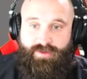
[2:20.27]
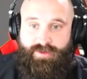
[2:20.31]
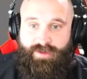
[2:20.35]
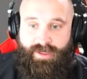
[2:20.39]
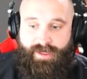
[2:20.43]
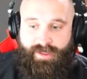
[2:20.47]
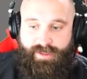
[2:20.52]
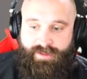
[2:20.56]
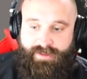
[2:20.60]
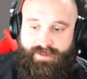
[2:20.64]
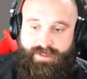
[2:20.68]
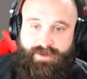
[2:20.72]

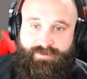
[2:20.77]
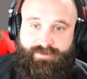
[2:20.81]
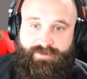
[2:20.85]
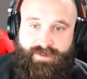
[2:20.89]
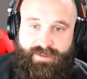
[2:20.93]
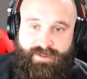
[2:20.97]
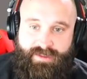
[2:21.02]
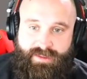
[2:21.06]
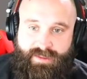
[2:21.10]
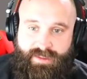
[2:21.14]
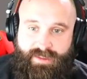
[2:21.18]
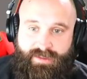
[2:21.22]
I could
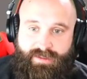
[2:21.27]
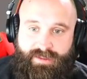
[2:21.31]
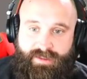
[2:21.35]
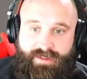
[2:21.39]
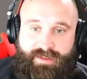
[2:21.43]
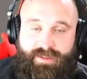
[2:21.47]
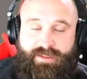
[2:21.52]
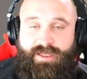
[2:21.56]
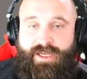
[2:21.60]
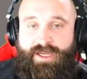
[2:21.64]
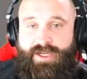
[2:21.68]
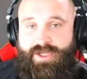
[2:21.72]
definitely see it. The
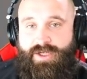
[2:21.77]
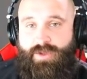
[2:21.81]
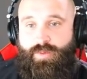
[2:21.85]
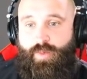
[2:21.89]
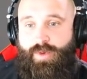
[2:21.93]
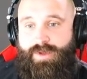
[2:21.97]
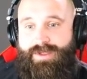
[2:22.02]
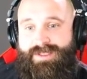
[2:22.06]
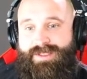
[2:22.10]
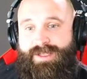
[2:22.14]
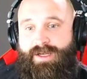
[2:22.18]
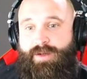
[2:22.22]
indication
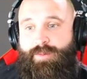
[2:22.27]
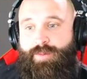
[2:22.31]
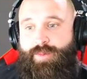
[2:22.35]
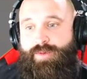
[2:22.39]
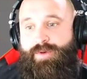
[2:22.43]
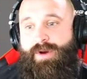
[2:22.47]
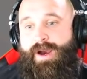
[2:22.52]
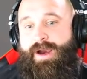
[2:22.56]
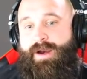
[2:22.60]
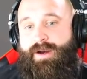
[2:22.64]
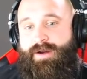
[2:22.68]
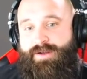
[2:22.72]
was there
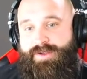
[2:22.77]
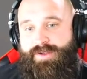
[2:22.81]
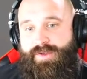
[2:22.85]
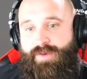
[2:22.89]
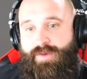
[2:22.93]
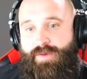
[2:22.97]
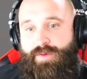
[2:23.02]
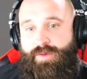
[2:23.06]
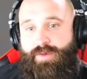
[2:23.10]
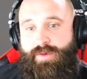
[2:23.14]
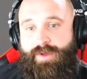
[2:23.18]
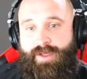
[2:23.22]
prior
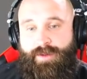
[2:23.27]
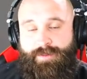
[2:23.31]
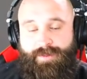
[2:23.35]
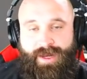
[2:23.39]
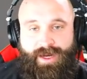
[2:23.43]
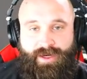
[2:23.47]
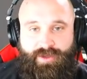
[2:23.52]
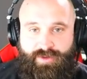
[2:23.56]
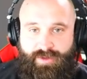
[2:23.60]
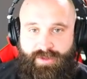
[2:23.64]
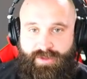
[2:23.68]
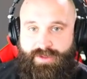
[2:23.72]
to him
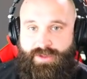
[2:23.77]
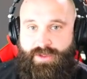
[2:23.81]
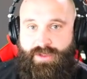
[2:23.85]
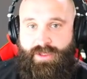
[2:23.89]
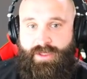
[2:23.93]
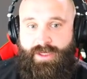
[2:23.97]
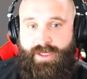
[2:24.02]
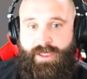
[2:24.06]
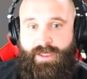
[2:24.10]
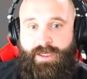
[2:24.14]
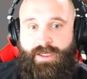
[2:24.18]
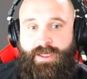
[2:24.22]
actually
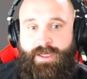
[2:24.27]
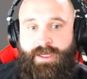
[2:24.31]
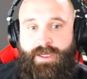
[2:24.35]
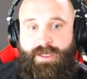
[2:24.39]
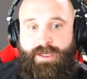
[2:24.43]
turning.